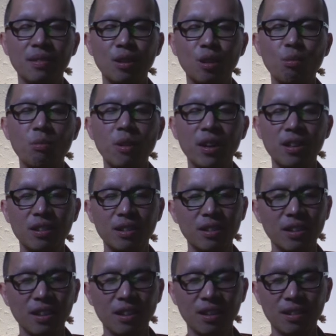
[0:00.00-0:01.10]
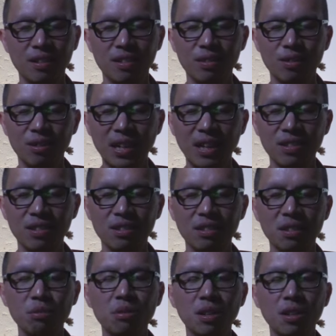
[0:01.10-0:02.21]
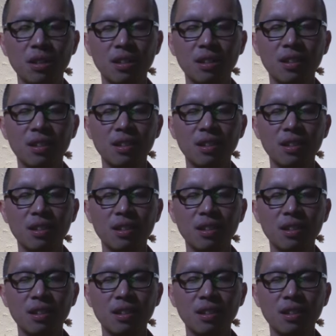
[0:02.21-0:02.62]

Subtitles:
your body relaxing as well,